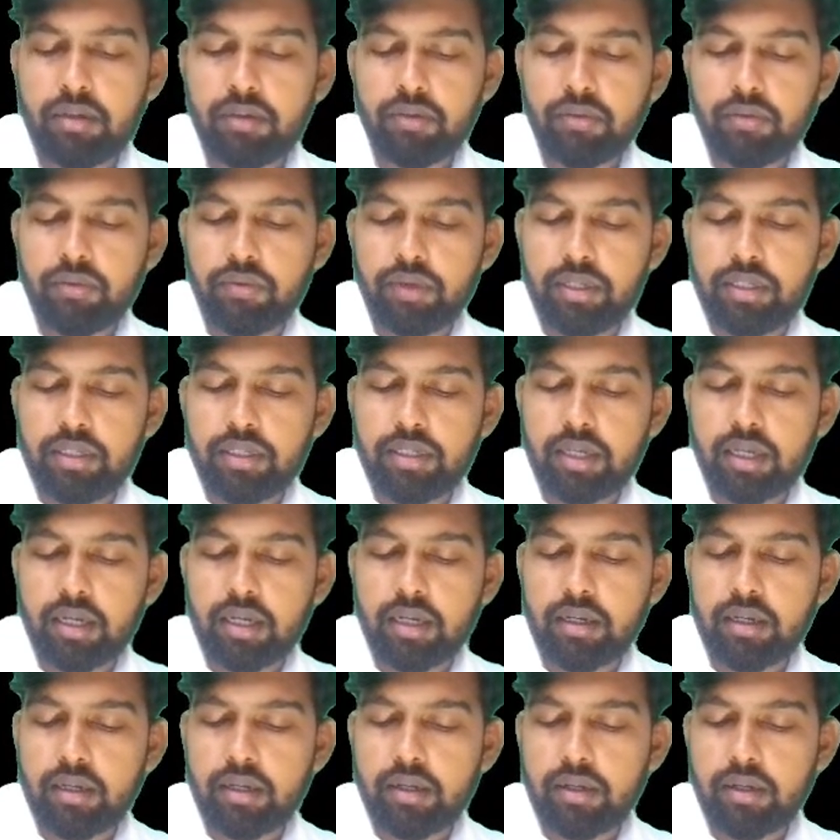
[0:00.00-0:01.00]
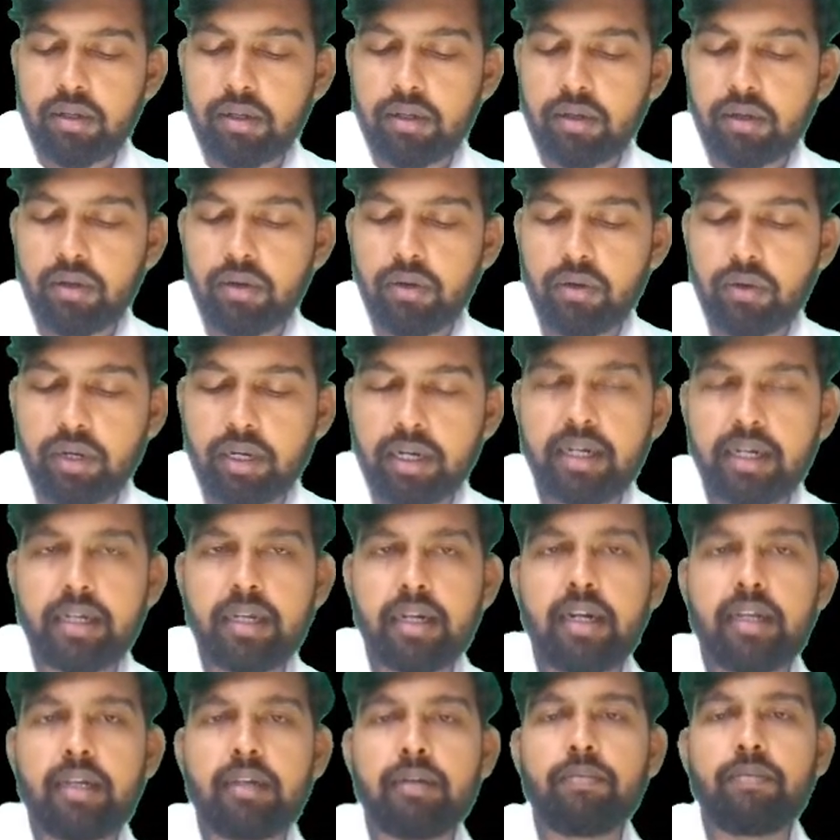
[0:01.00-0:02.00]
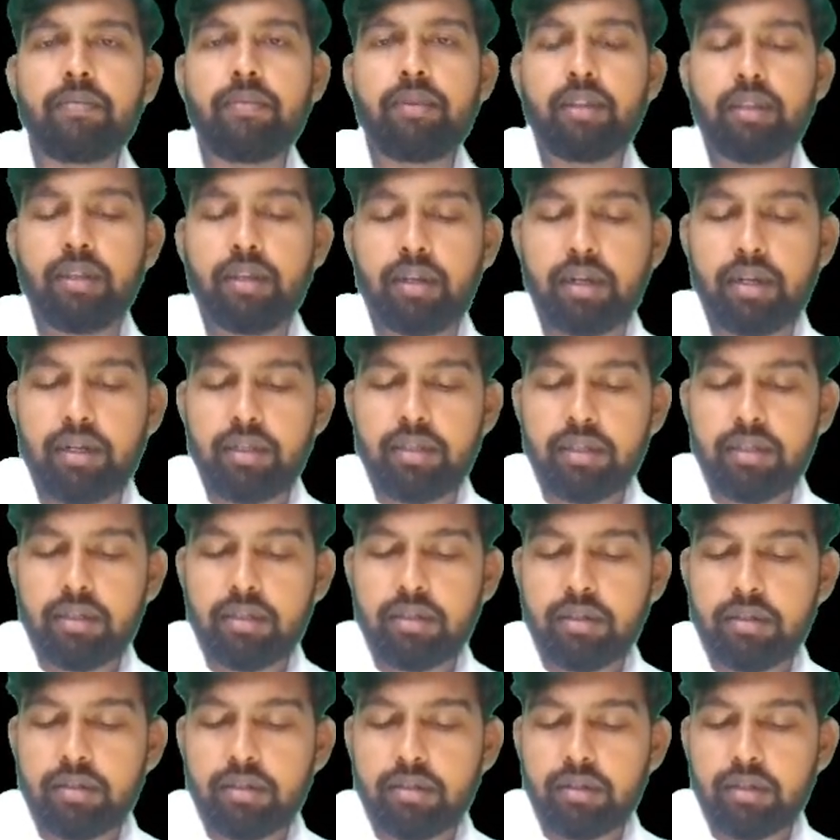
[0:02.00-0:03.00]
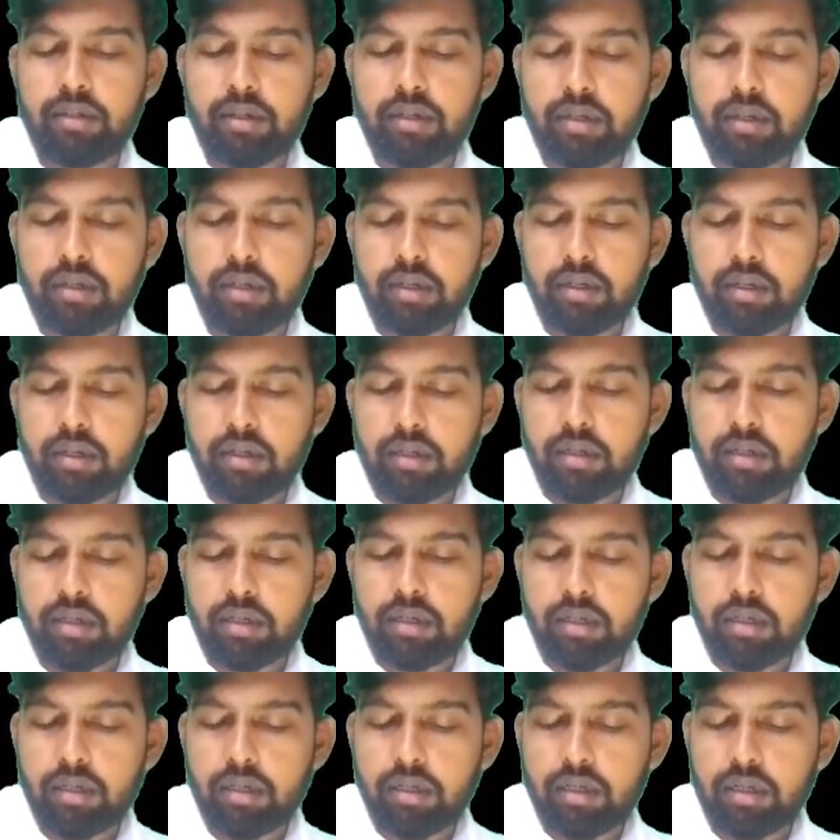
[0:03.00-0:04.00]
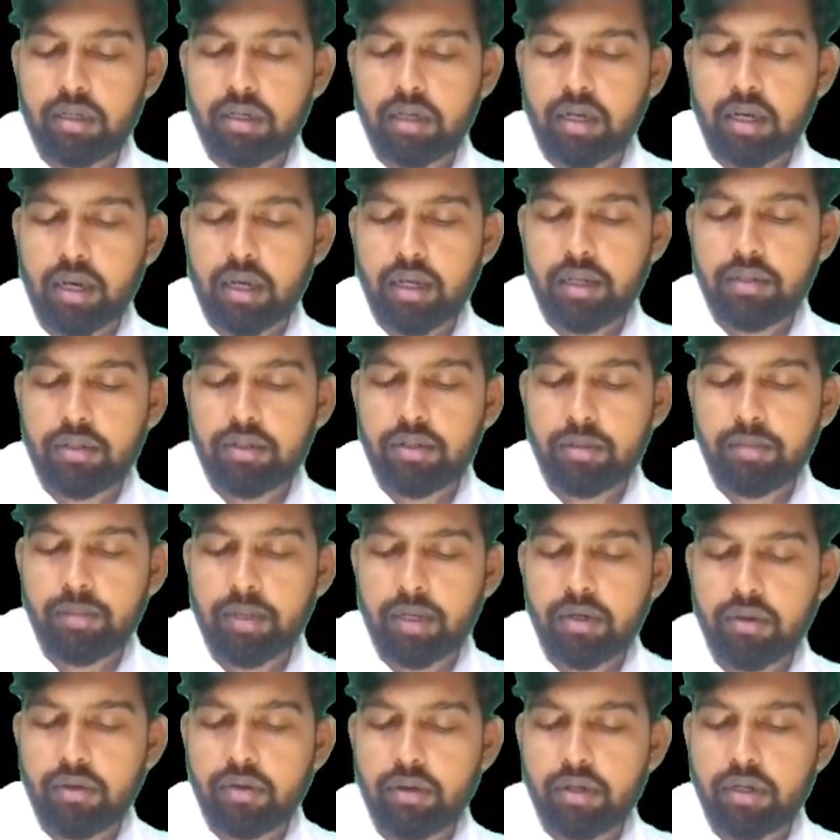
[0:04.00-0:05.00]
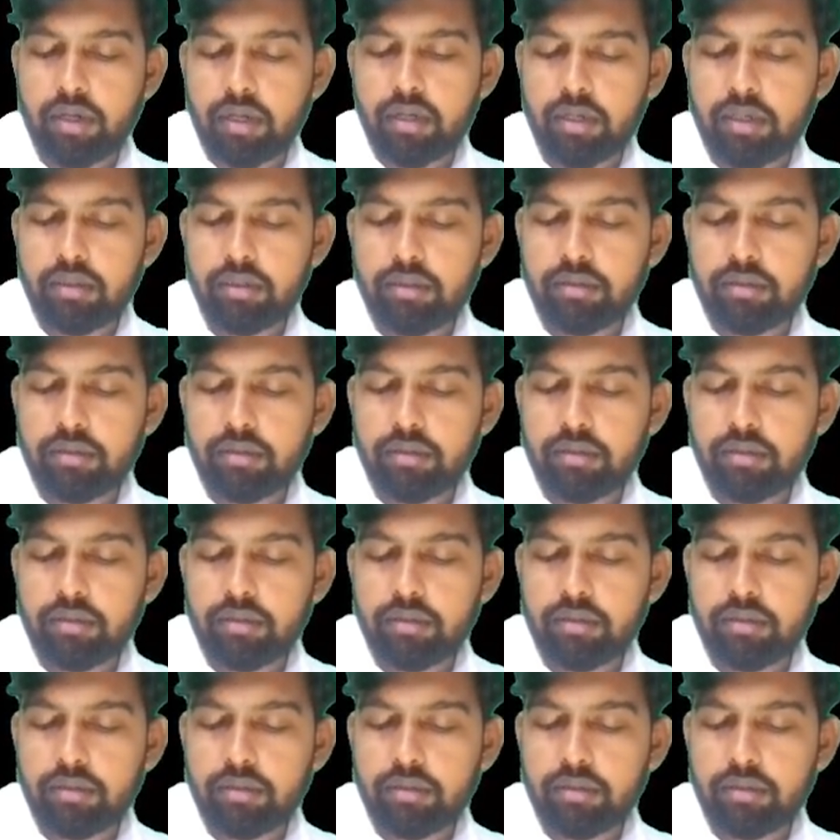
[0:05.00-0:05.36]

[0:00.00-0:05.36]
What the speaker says: which are located at the arch of aorta